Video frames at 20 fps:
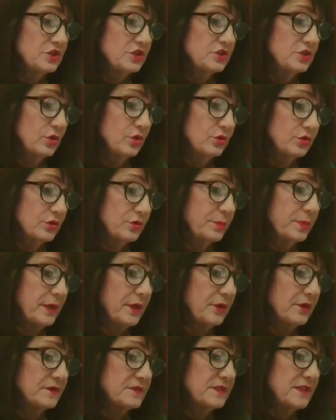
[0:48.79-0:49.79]
she told her
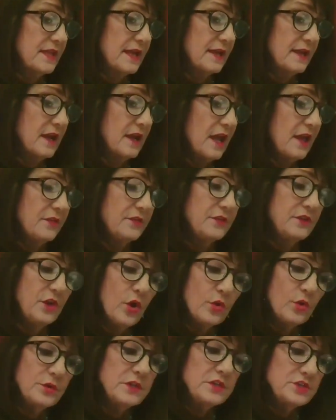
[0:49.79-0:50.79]
parents that
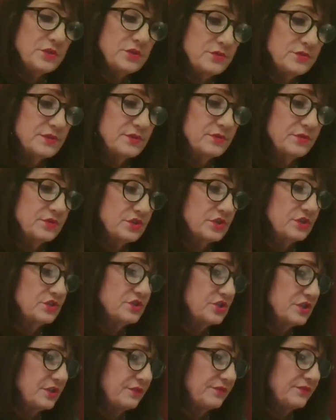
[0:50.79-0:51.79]
the only two
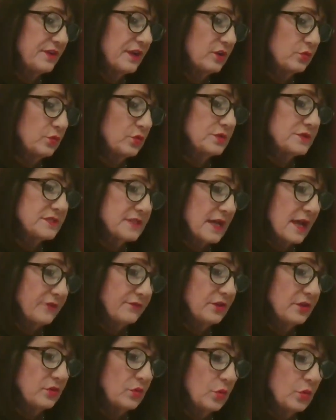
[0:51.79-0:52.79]
solutions she felt would
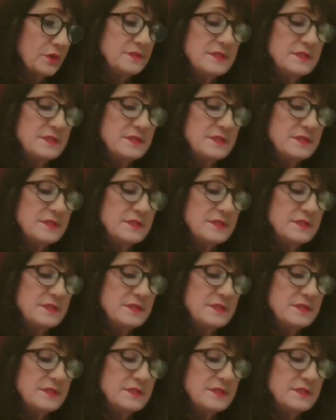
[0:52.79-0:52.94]
solve it